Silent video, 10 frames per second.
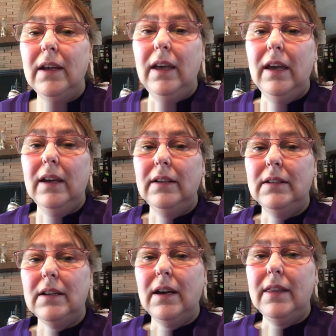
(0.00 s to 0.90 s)

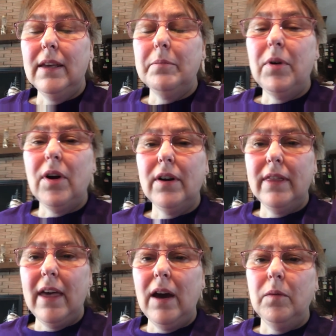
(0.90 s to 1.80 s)
And I think part
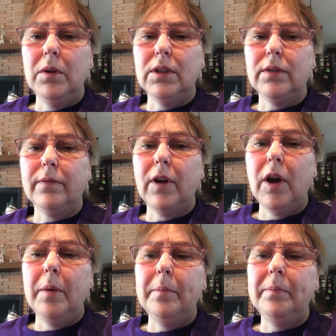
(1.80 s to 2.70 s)
of that was
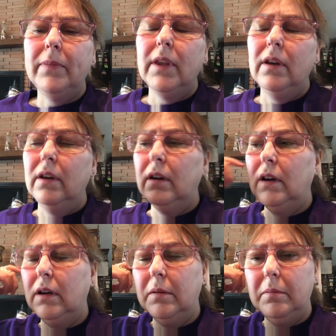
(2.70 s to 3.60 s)
from
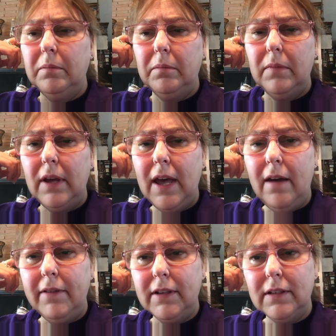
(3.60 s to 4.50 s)
um,
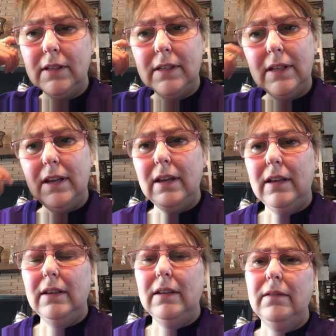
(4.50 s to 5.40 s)
having to sit
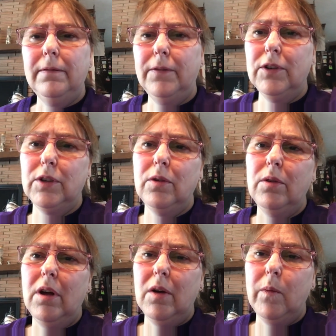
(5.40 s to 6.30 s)
for so
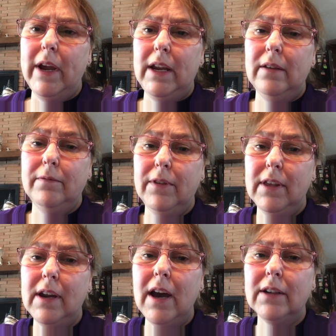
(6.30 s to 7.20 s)
long waiting for
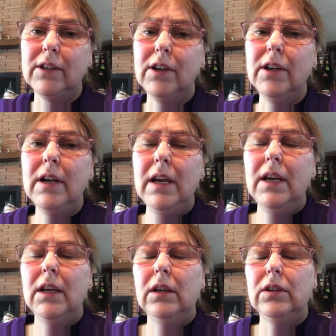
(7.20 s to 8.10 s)
the doctor.
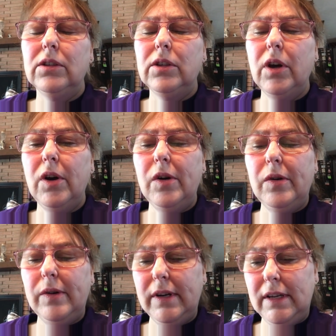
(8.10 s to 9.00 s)

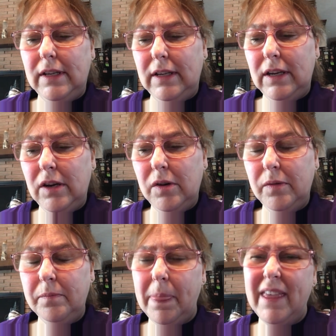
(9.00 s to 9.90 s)
So, you
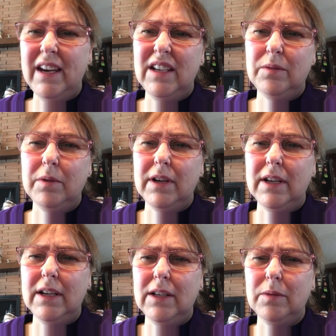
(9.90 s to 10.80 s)
know, it is what it
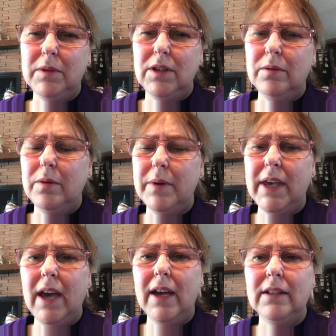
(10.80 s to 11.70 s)
is. We do what we
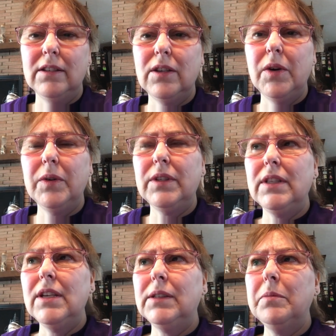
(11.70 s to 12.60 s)
can. So
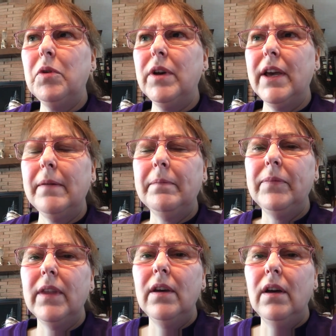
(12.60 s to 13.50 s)
this morning,
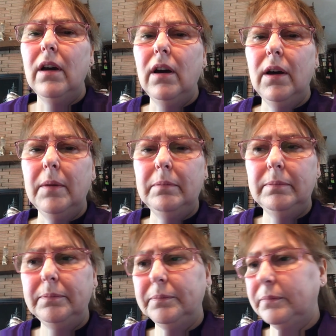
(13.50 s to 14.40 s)

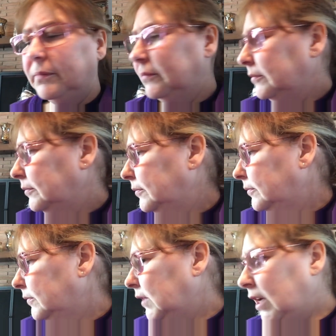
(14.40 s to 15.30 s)
um,
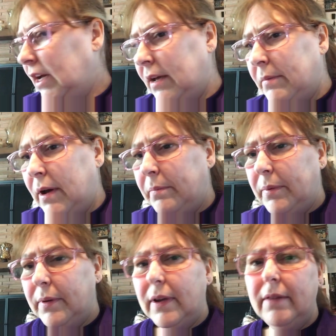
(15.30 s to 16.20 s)
I'm
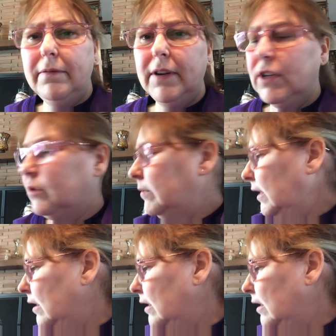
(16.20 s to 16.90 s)
up. I finished my